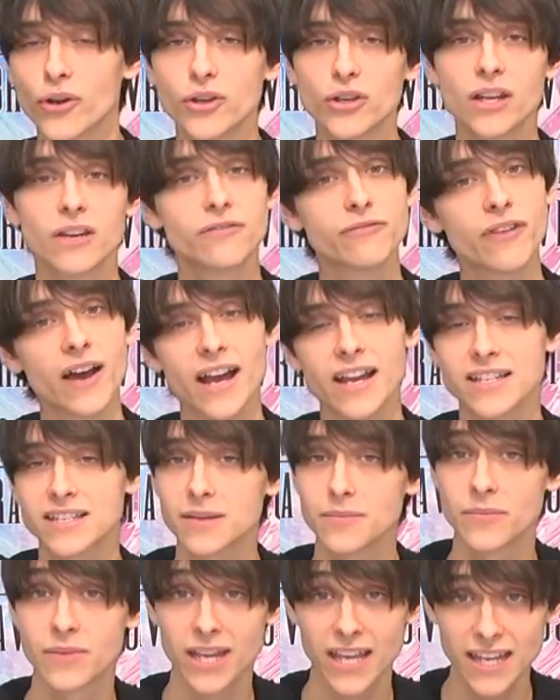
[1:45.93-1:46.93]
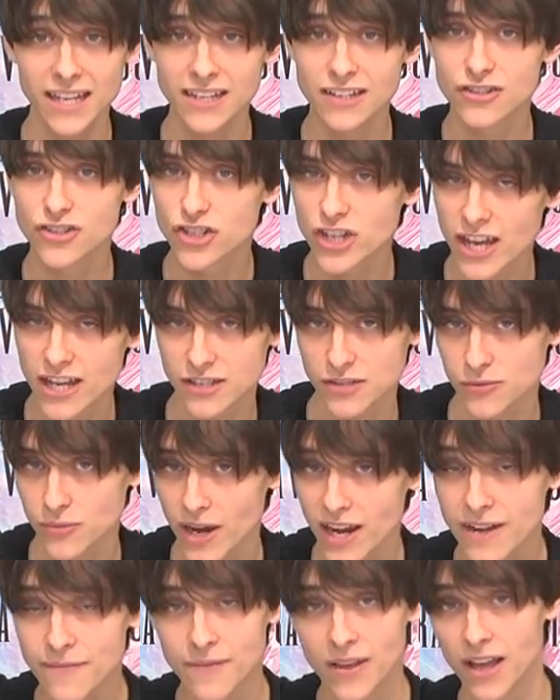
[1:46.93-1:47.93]
you can find some hidden chests,
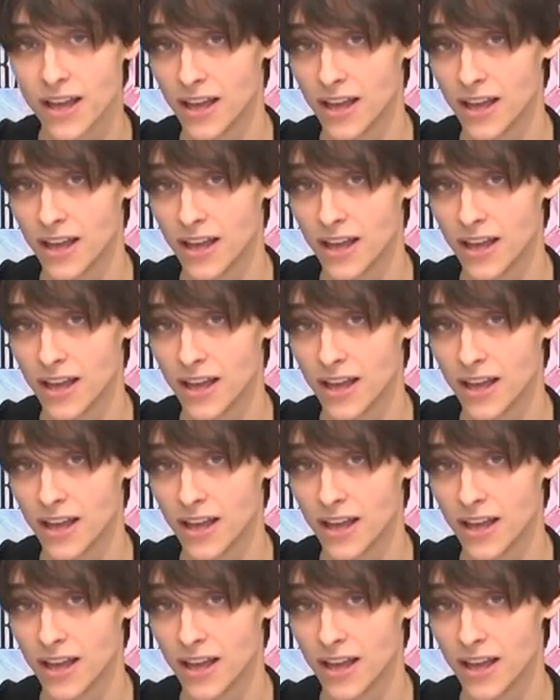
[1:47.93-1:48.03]
right?